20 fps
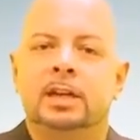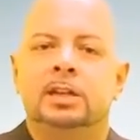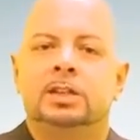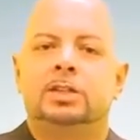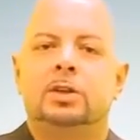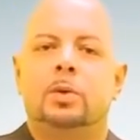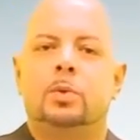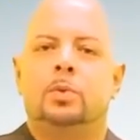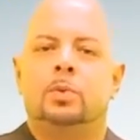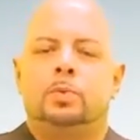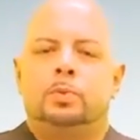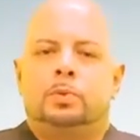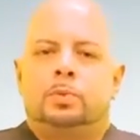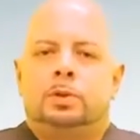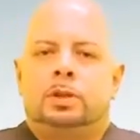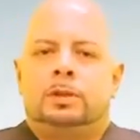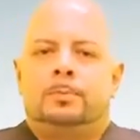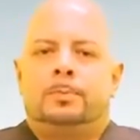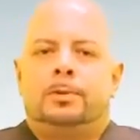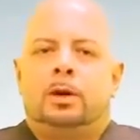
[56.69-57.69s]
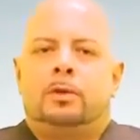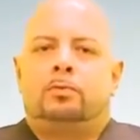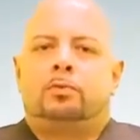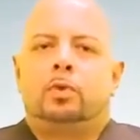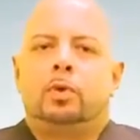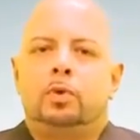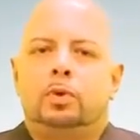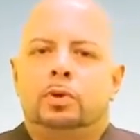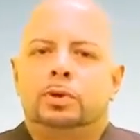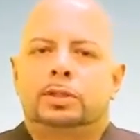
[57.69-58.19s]
So the
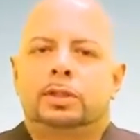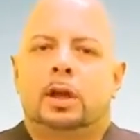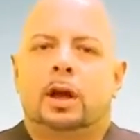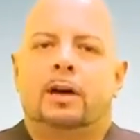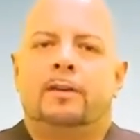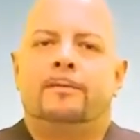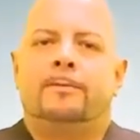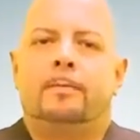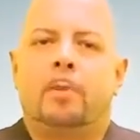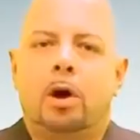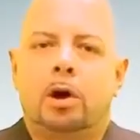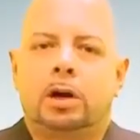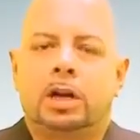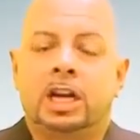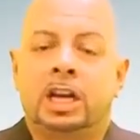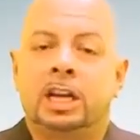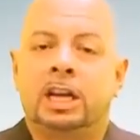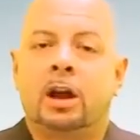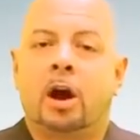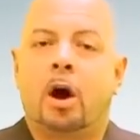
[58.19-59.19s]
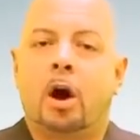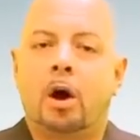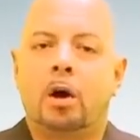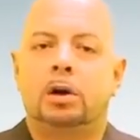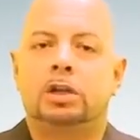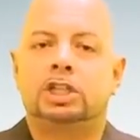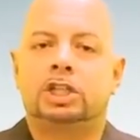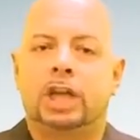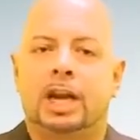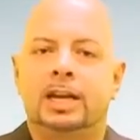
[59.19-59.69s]
rules of marketing
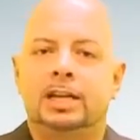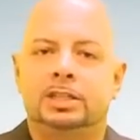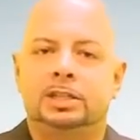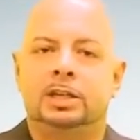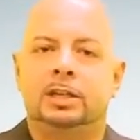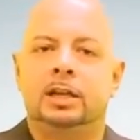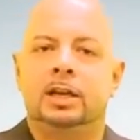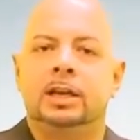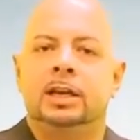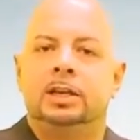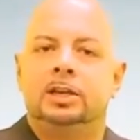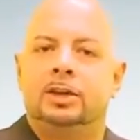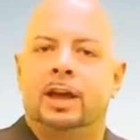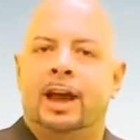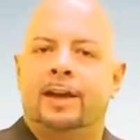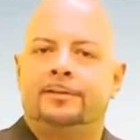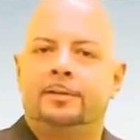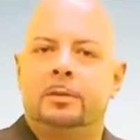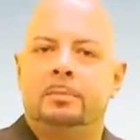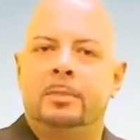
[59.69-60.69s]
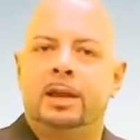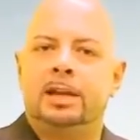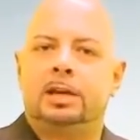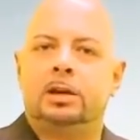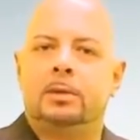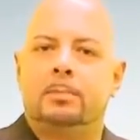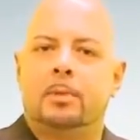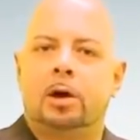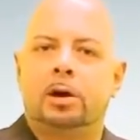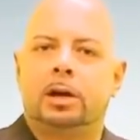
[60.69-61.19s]
are changing. You have to make
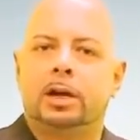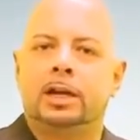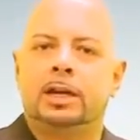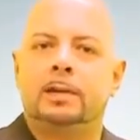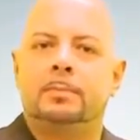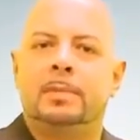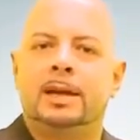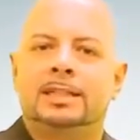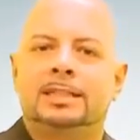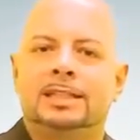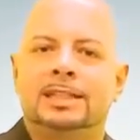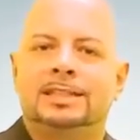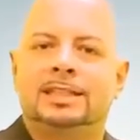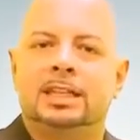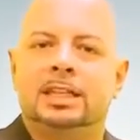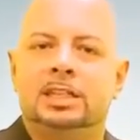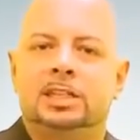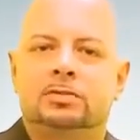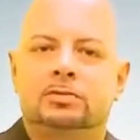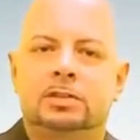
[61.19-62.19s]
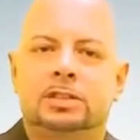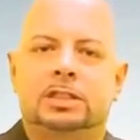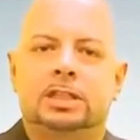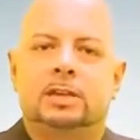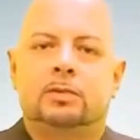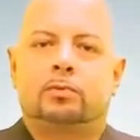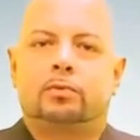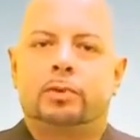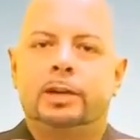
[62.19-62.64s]
your marketing message interesting.